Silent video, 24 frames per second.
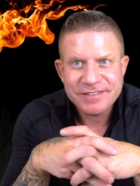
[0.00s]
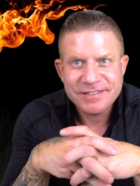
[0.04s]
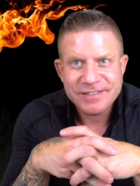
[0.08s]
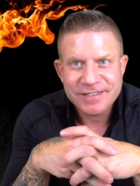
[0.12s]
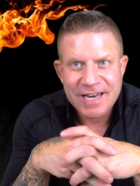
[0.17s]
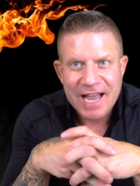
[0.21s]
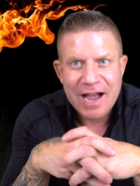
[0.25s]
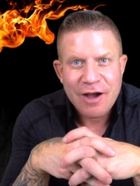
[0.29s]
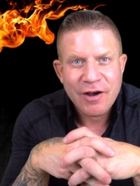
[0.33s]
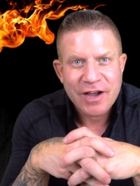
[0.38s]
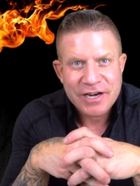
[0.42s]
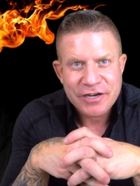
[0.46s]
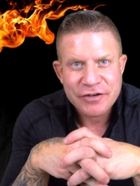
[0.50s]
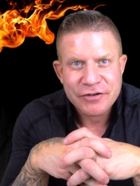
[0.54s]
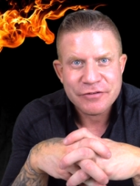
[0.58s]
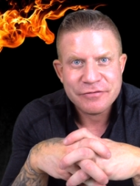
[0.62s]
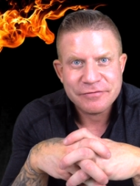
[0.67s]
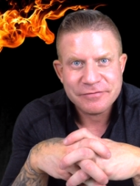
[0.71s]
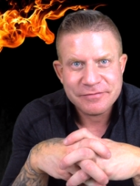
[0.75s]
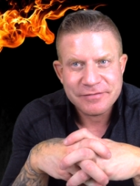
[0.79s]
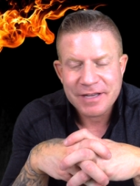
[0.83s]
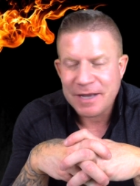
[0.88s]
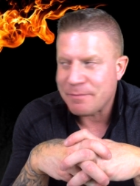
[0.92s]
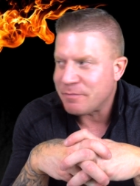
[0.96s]
Now I
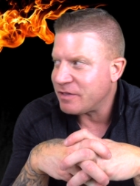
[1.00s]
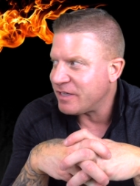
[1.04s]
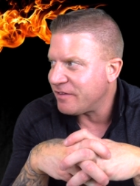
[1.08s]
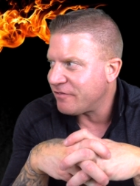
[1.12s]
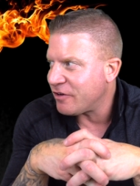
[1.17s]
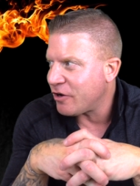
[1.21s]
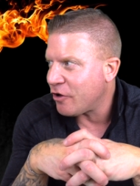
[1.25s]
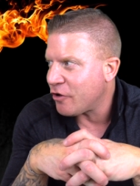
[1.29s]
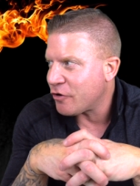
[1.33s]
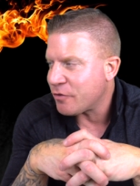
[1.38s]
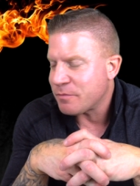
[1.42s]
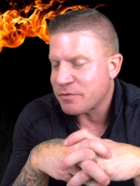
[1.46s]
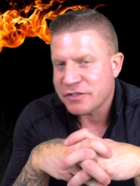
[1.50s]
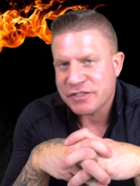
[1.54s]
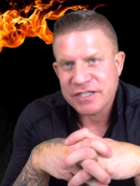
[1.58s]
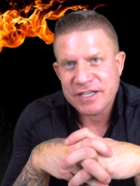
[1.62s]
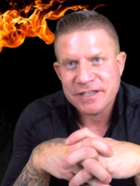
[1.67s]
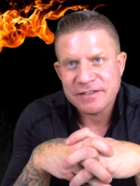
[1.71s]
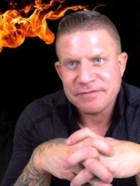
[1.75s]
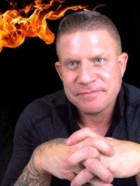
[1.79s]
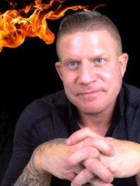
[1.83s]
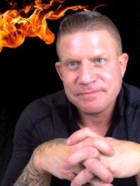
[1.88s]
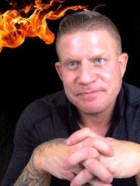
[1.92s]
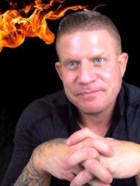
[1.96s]
do. I believe it
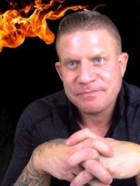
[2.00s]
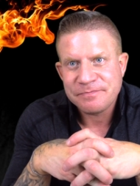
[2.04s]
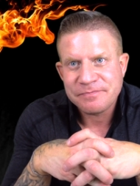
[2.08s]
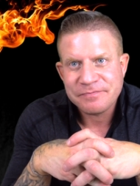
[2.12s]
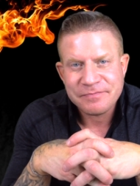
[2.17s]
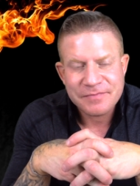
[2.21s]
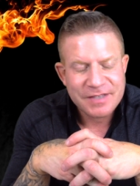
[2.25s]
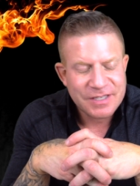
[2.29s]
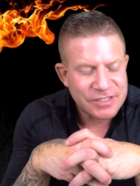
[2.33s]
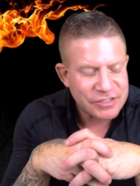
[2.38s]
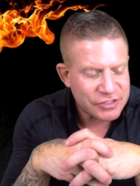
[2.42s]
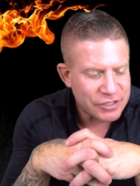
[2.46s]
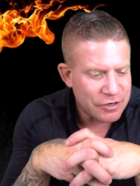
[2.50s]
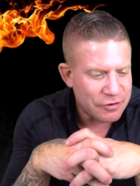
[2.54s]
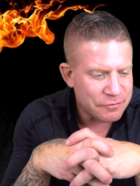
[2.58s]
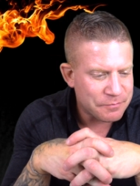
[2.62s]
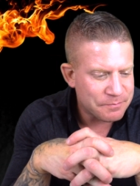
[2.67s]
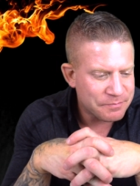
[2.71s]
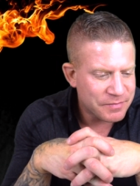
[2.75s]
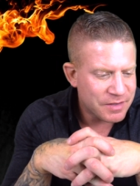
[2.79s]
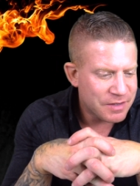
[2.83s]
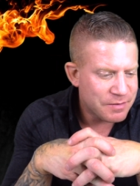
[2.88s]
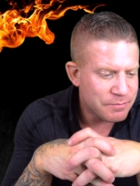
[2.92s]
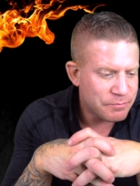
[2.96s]
100%.
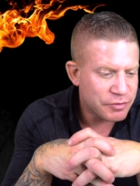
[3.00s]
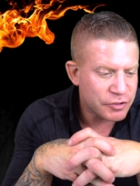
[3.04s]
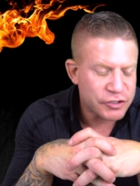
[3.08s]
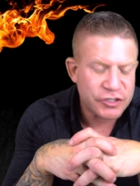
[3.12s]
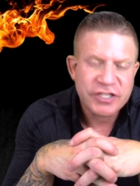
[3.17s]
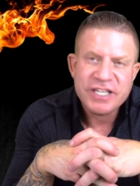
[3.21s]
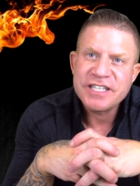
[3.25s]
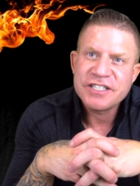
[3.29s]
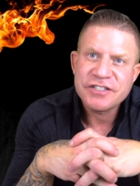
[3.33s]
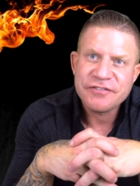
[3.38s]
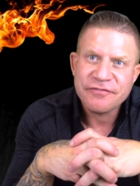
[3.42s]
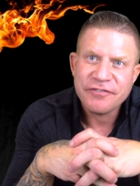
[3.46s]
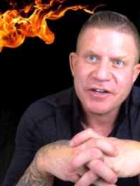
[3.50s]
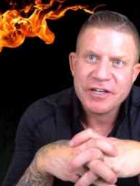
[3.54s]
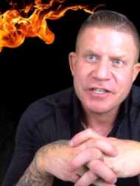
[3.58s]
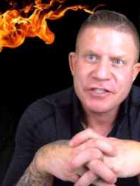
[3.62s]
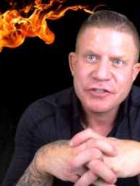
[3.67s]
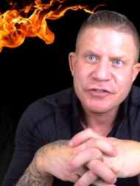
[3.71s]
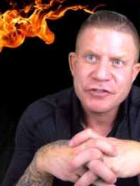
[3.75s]
So put your kids in fucking